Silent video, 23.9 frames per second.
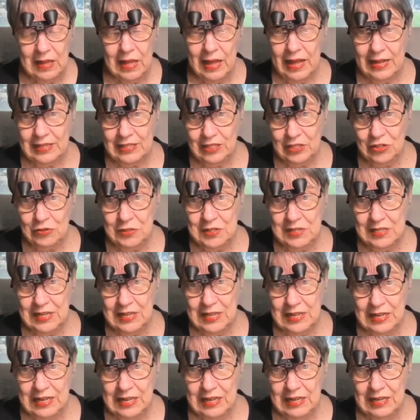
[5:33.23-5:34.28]
as you
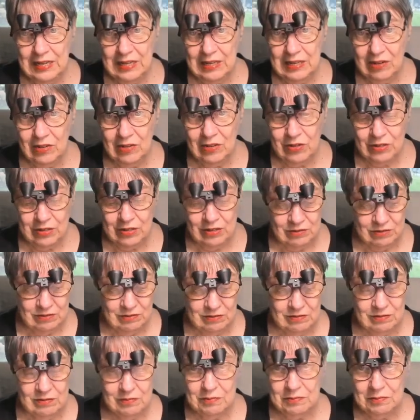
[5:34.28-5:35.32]
see, or
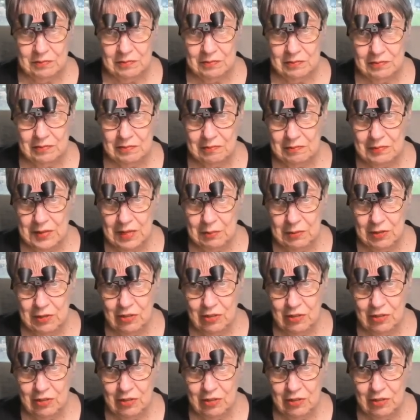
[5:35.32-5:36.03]
maybe